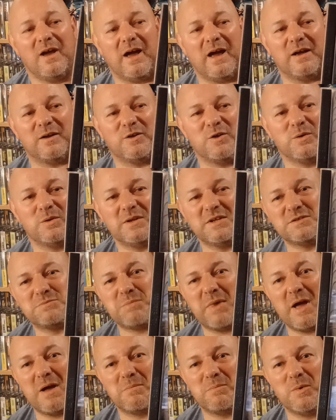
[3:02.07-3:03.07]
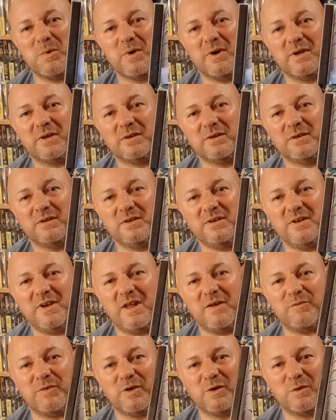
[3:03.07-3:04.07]
and got this bad boy. And
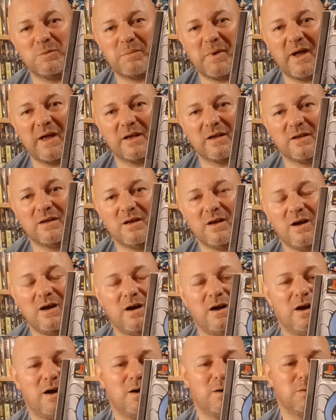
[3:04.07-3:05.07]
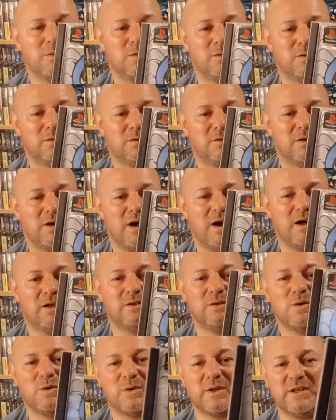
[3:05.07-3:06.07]
never looked back.
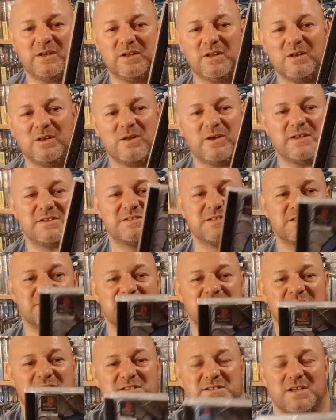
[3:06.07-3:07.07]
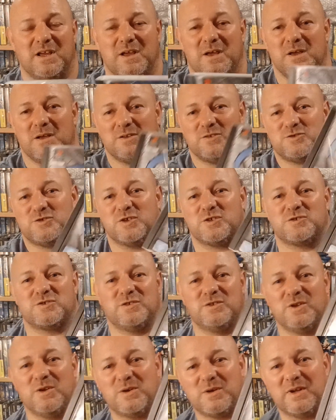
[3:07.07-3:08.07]
Unlocking the licenses, just
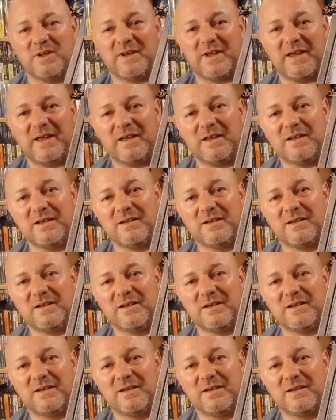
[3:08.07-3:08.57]
look at that.